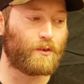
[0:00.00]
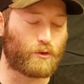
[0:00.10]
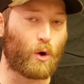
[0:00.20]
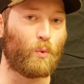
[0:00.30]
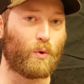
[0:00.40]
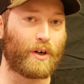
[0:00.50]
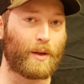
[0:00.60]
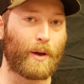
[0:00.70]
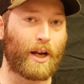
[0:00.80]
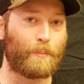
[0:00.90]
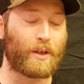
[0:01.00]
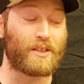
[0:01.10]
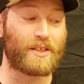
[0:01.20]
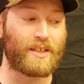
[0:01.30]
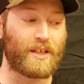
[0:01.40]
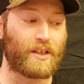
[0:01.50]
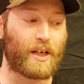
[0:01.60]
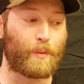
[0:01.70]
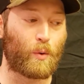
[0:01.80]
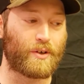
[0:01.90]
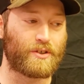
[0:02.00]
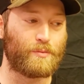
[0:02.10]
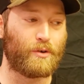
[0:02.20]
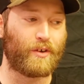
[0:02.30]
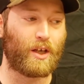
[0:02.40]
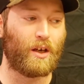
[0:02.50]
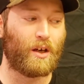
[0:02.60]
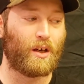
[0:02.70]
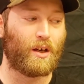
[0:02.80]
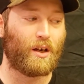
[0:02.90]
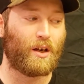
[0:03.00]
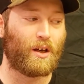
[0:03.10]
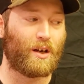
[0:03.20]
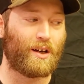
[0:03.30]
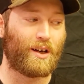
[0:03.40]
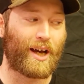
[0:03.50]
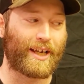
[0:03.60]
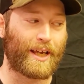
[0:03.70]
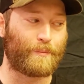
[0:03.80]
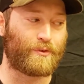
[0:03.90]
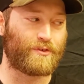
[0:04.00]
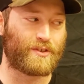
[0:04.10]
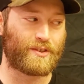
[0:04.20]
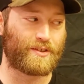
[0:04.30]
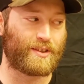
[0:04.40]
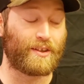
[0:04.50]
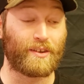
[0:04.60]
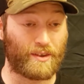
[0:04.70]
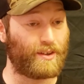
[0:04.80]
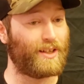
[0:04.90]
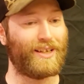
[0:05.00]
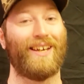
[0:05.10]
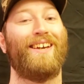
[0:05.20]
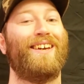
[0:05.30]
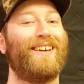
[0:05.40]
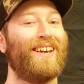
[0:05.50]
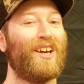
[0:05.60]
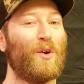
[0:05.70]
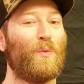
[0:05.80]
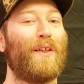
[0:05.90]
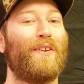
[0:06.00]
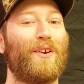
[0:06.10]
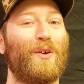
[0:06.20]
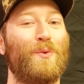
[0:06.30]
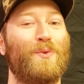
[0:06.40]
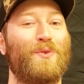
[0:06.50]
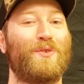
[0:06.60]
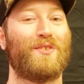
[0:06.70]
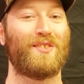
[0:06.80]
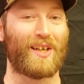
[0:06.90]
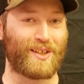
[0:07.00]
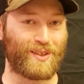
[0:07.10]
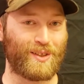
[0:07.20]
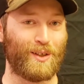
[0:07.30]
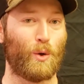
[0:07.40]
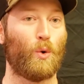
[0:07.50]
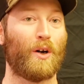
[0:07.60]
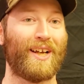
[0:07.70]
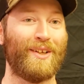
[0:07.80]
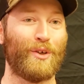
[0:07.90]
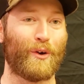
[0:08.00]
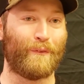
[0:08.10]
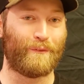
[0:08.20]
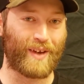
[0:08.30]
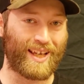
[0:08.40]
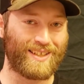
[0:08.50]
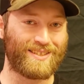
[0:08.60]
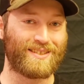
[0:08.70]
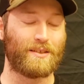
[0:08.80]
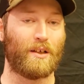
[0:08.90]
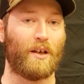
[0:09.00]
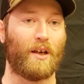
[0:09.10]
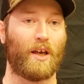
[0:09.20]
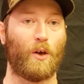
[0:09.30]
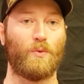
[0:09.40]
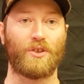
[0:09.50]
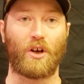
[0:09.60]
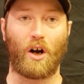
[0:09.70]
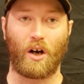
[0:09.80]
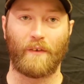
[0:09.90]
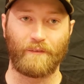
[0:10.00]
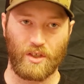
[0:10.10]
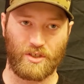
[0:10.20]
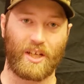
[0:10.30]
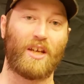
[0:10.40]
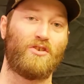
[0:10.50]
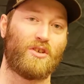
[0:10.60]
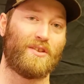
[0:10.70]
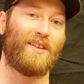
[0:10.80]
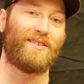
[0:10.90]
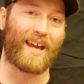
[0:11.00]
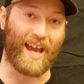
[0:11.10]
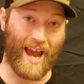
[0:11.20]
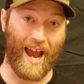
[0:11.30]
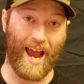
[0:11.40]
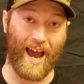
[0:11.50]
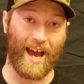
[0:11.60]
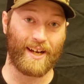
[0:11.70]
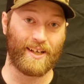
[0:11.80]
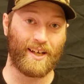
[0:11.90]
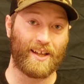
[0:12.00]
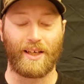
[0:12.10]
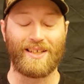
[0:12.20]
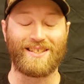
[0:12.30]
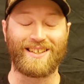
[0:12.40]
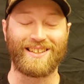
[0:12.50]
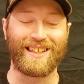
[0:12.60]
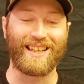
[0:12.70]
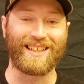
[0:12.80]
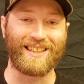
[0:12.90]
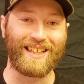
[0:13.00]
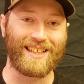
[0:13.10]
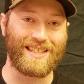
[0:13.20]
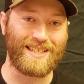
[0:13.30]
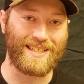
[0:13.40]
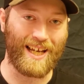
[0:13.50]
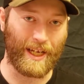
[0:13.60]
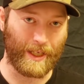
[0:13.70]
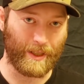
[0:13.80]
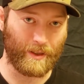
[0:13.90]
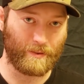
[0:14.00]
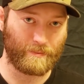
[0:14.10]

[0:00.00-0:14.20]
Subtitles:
don't worry about it. Because the entire time I watched the movie, I kept, whether it was subtle or in your face, it was a conversation that they had. He's clinically insane.